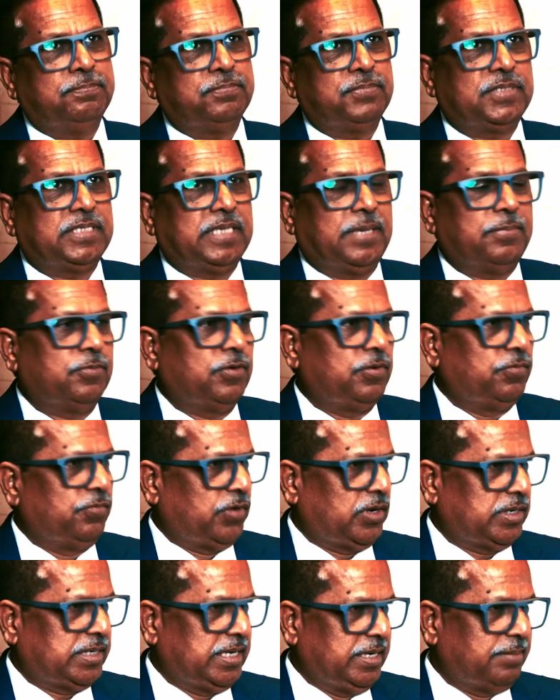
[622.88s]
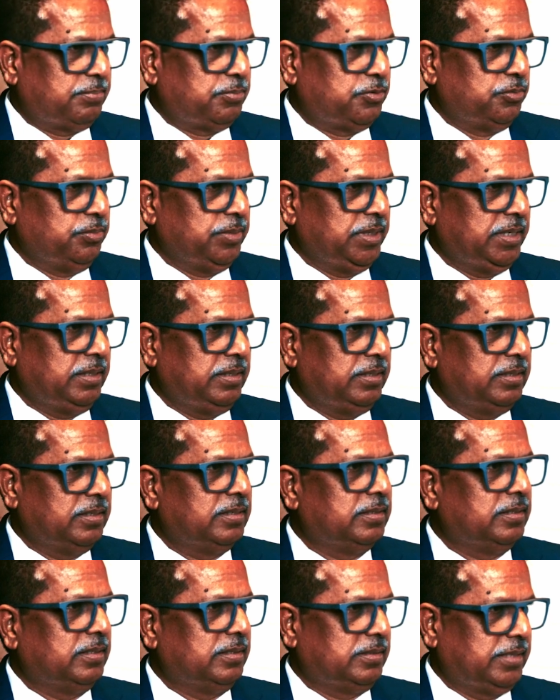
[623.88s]
Someone walking up to me
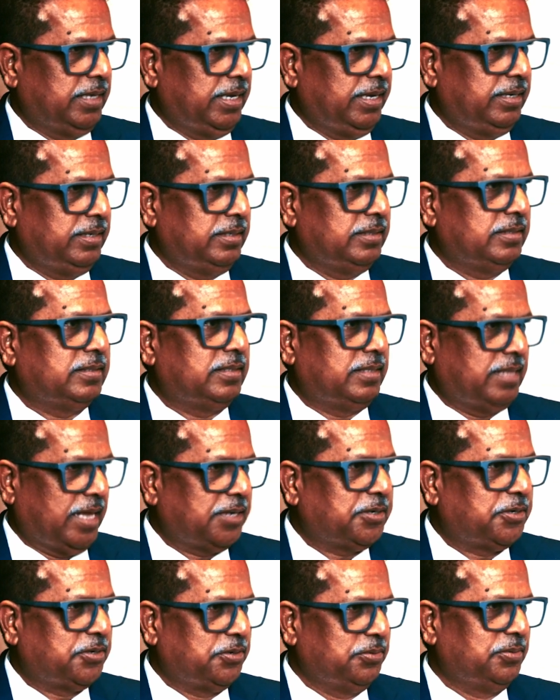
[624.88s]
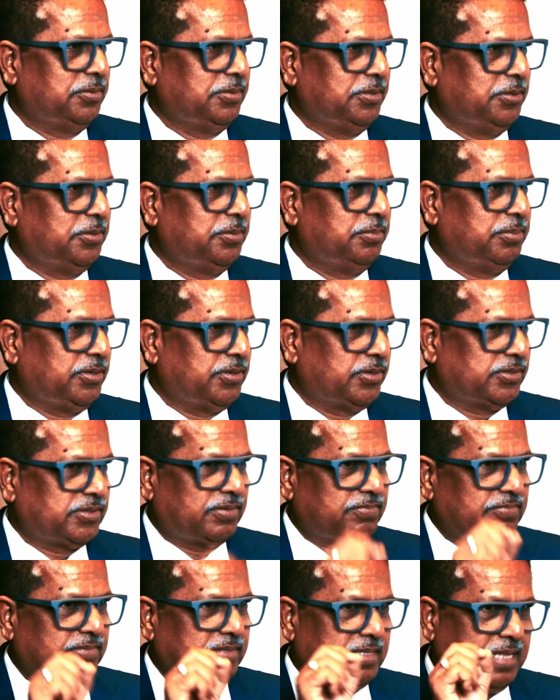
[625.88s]
saying thank you, you know, because
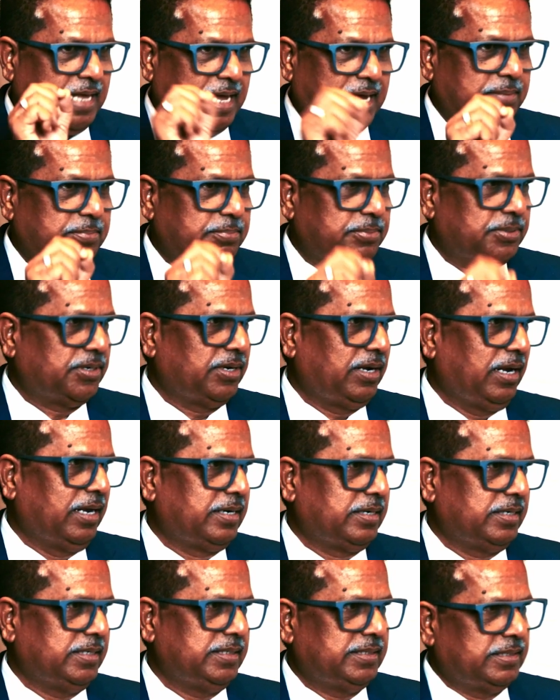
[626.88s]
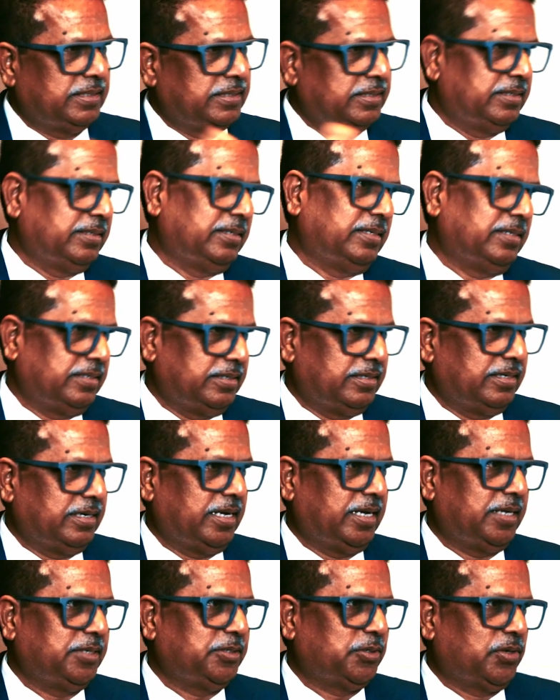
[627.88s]
of that particular reason
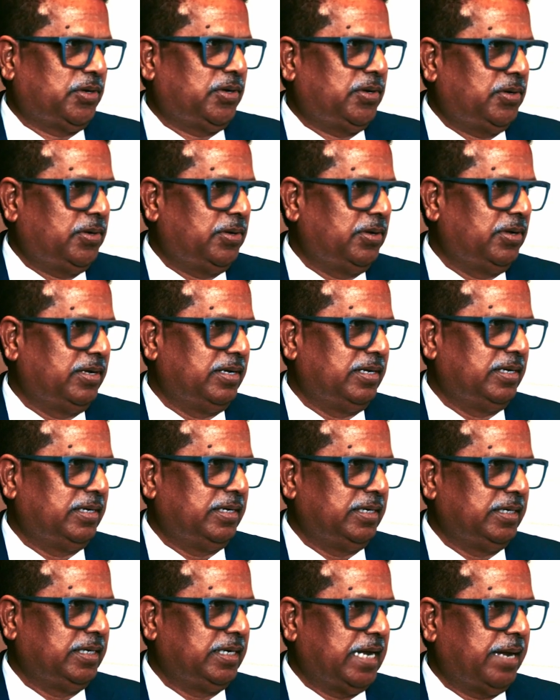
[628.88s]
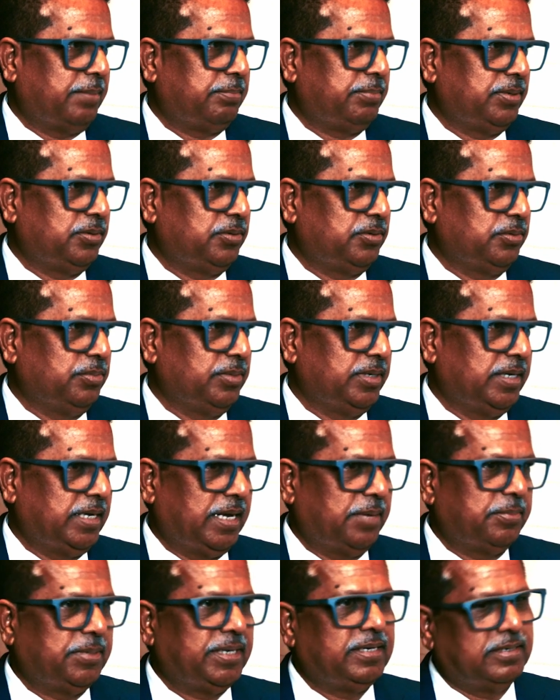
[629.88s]
I saw it happen to me.
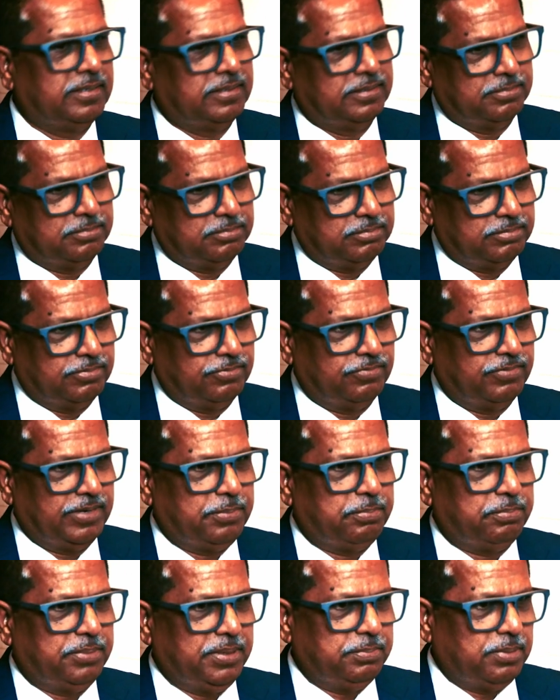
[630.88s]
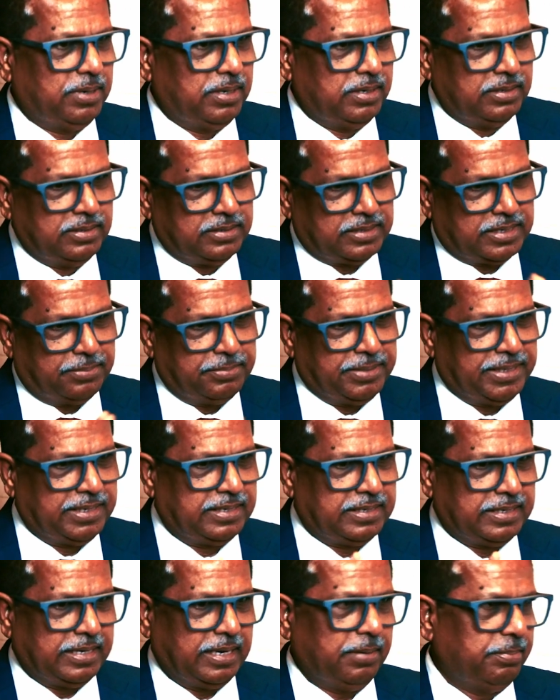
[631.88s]
I mean, when people come
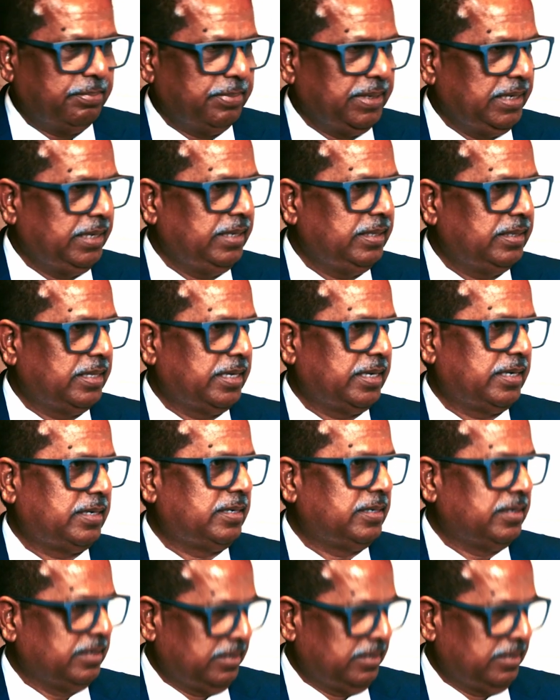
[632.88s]
and tell me that